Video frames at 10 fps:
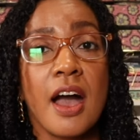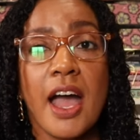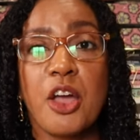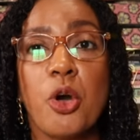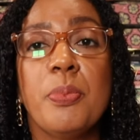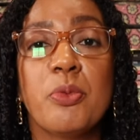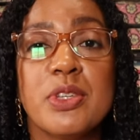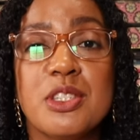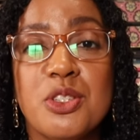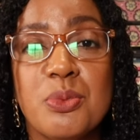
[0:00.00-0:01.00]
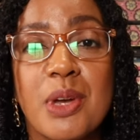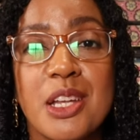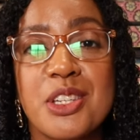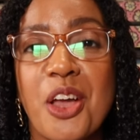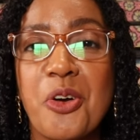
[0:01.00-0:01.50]
I hope it wasn't too
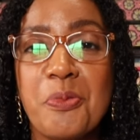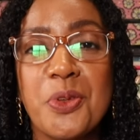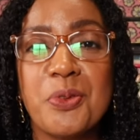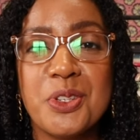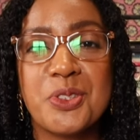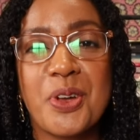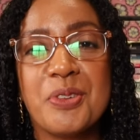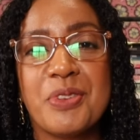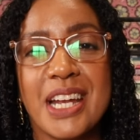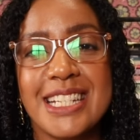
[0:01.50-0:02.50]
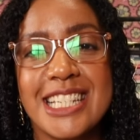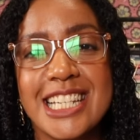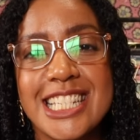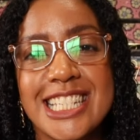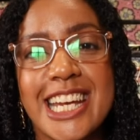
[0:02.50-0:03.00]
much. I hope you enjoyed what I
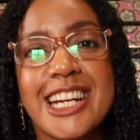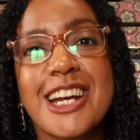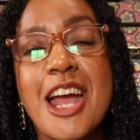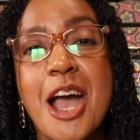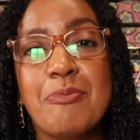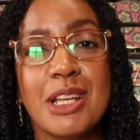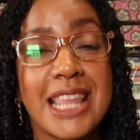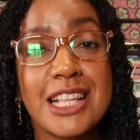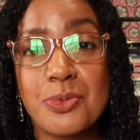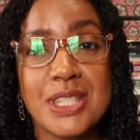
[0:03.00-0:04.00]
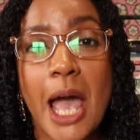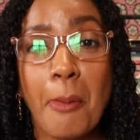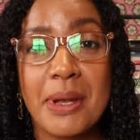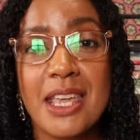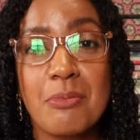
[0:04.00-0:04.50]
did share, but that's what's
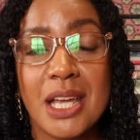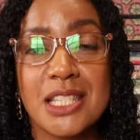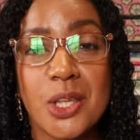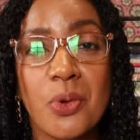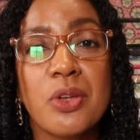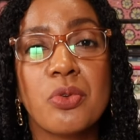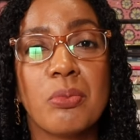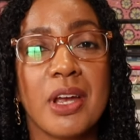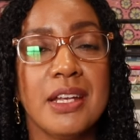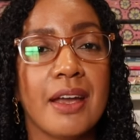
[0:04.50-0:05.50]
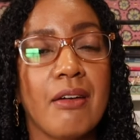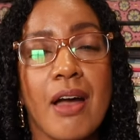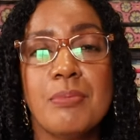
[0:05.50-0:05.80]
happening in my sewing room right now.